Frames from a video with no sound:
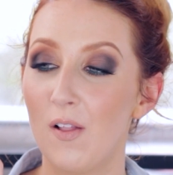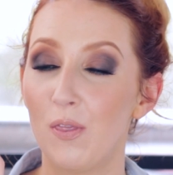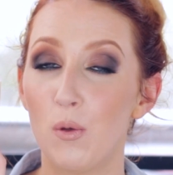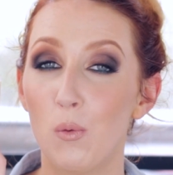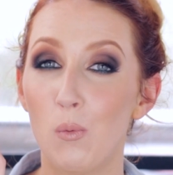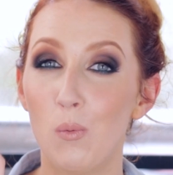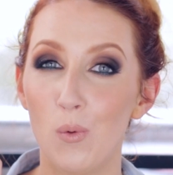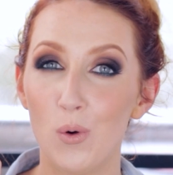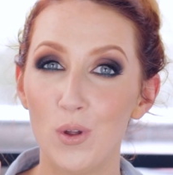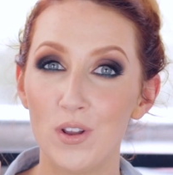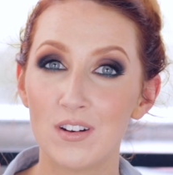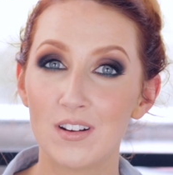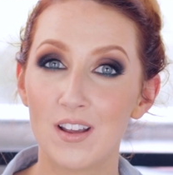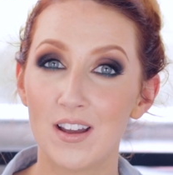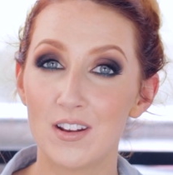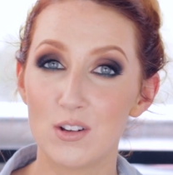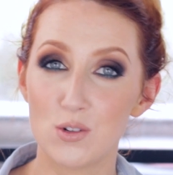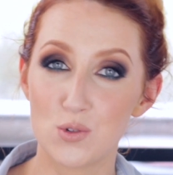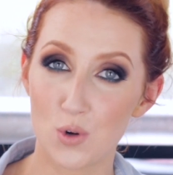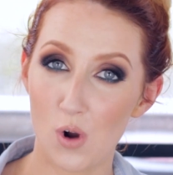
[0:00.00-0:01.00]
The one
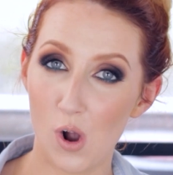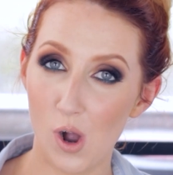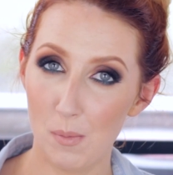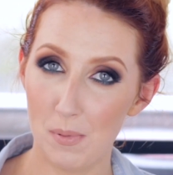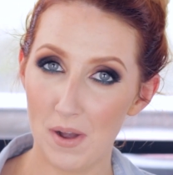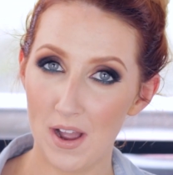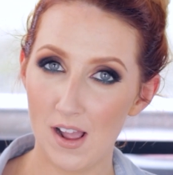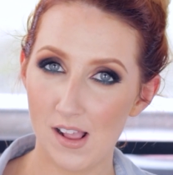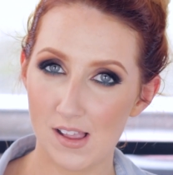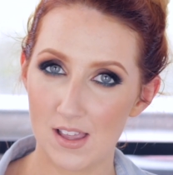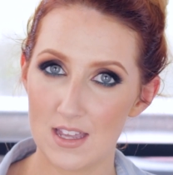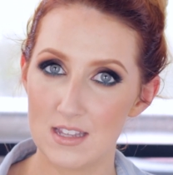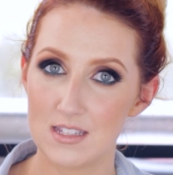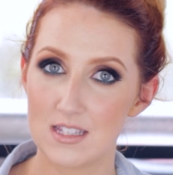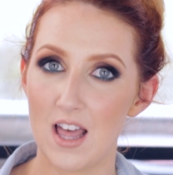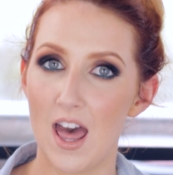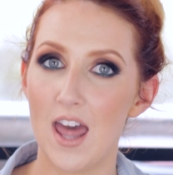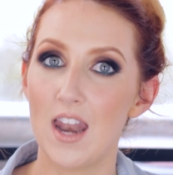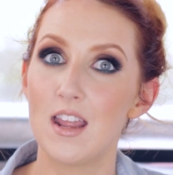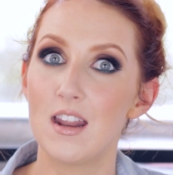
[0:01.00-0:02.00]
kind of drawback is
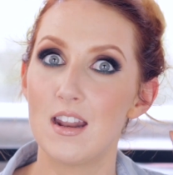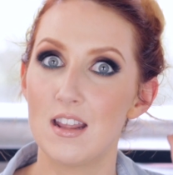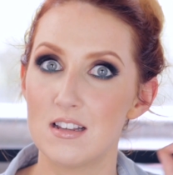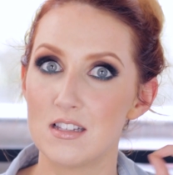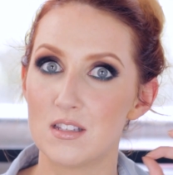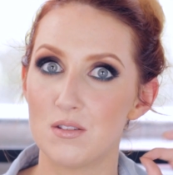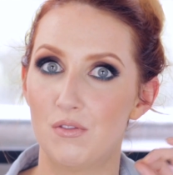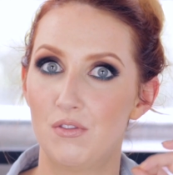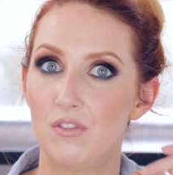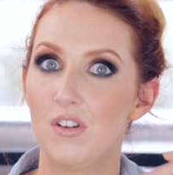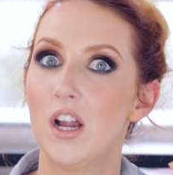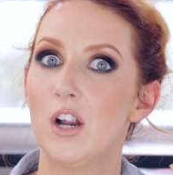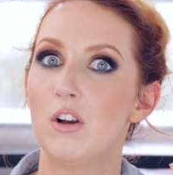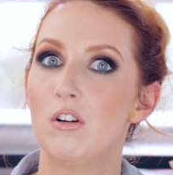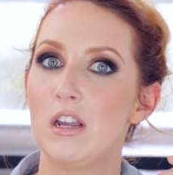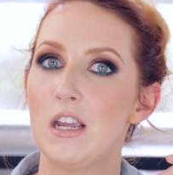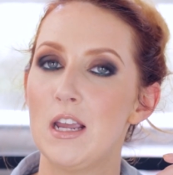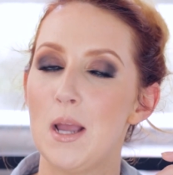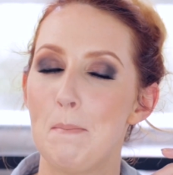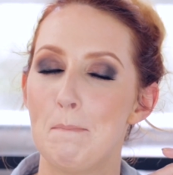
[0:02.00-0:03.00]
that it is
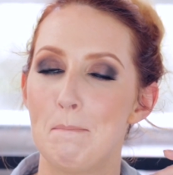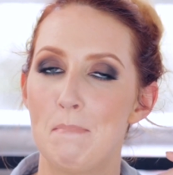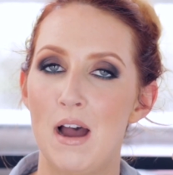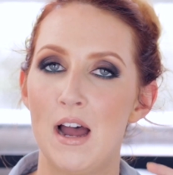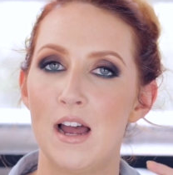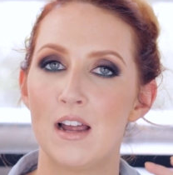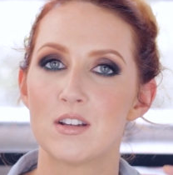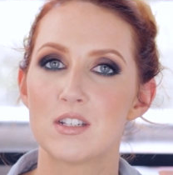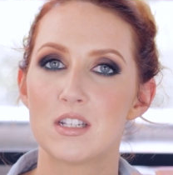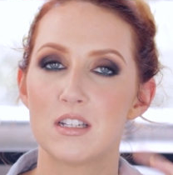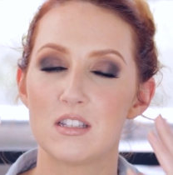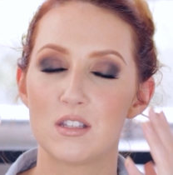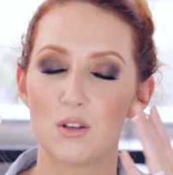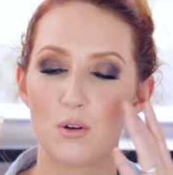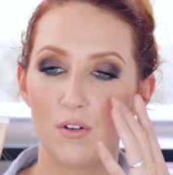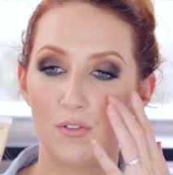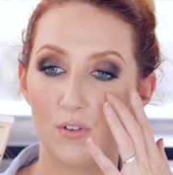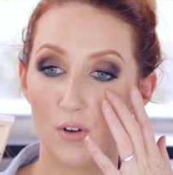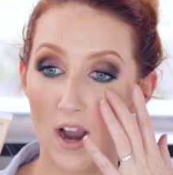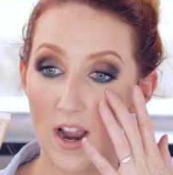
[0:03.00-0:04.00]
very matte. So
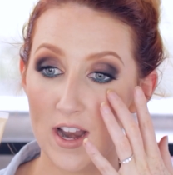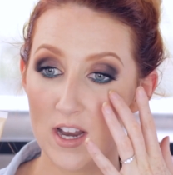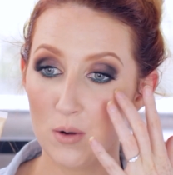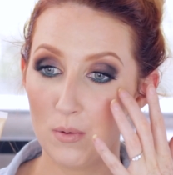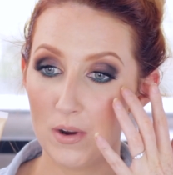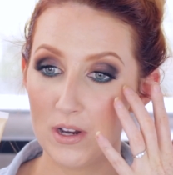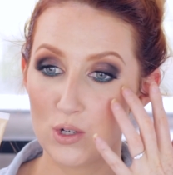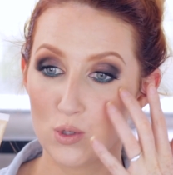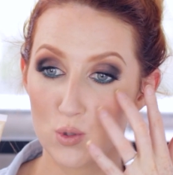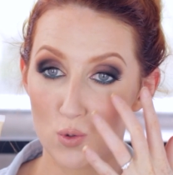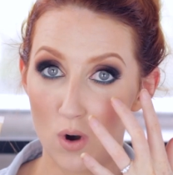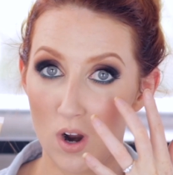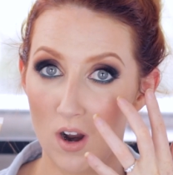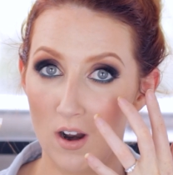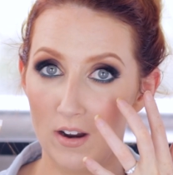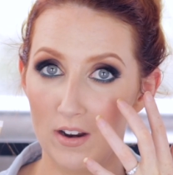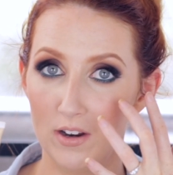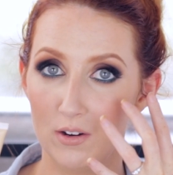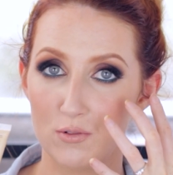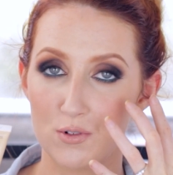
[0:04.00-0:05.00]
if you're anyway
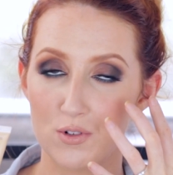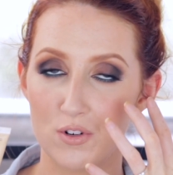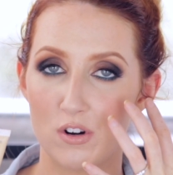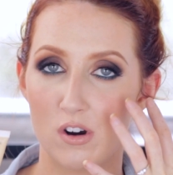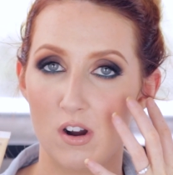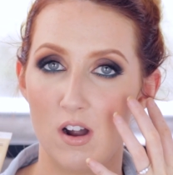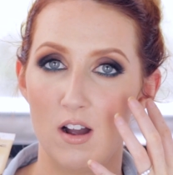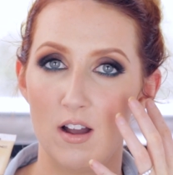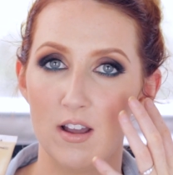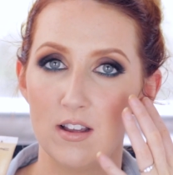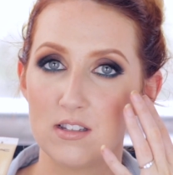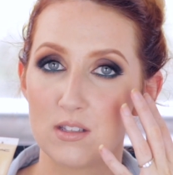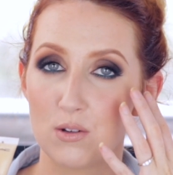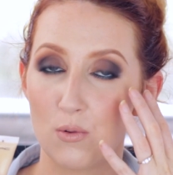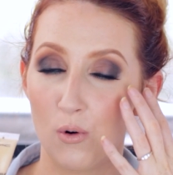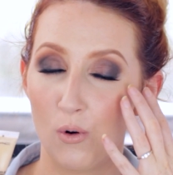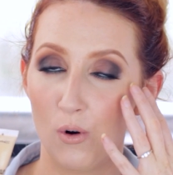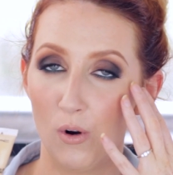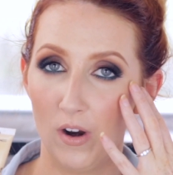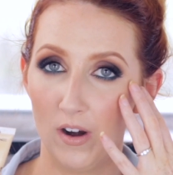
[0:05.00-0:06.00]
dry under your eyes,
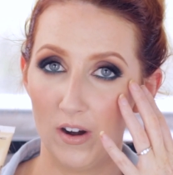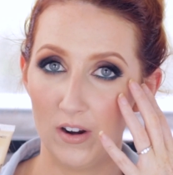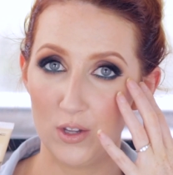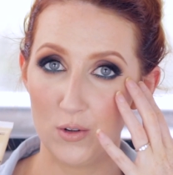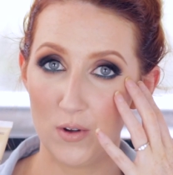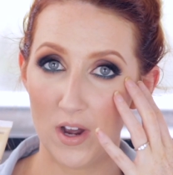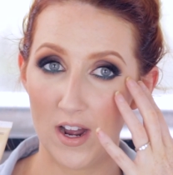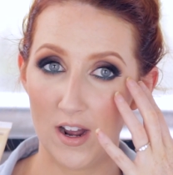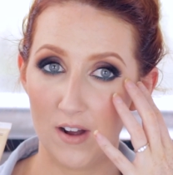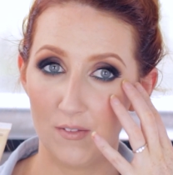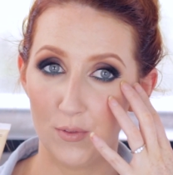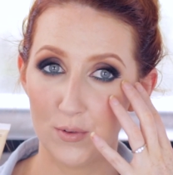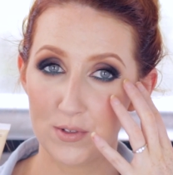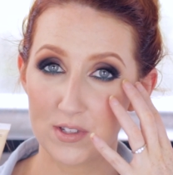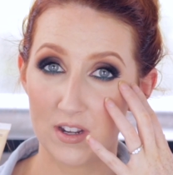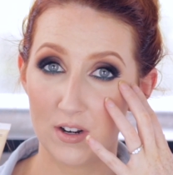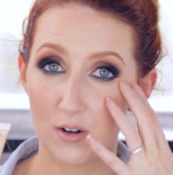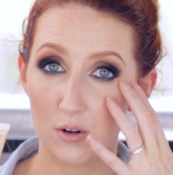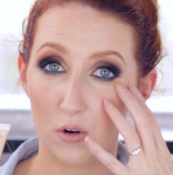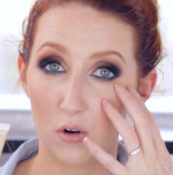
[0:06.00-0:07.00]
or you have
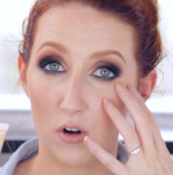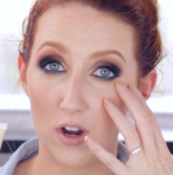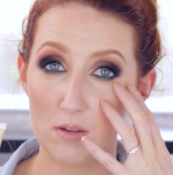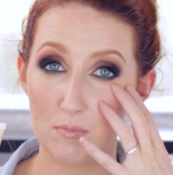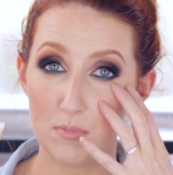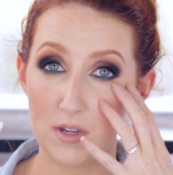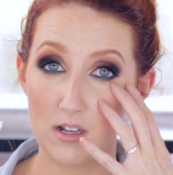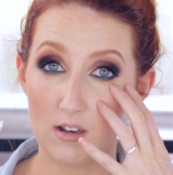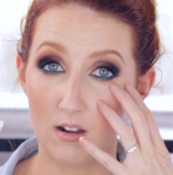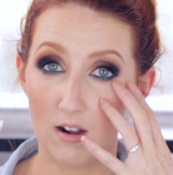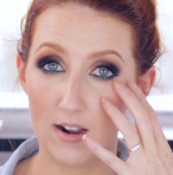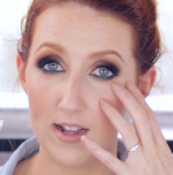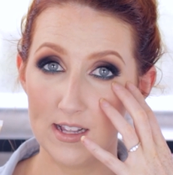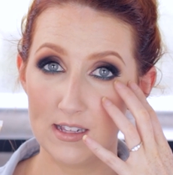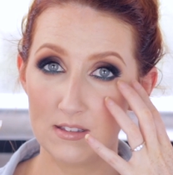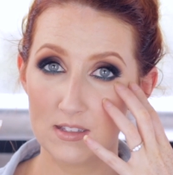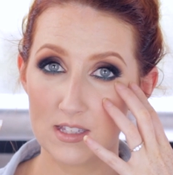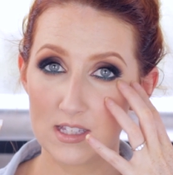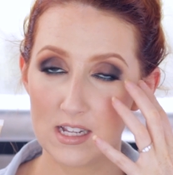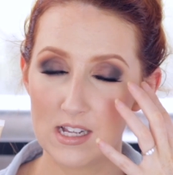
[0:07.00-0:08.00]
those kind of creepy
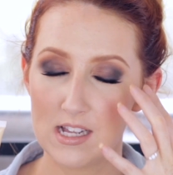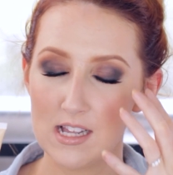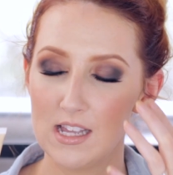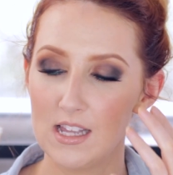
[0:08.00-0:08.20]
lines,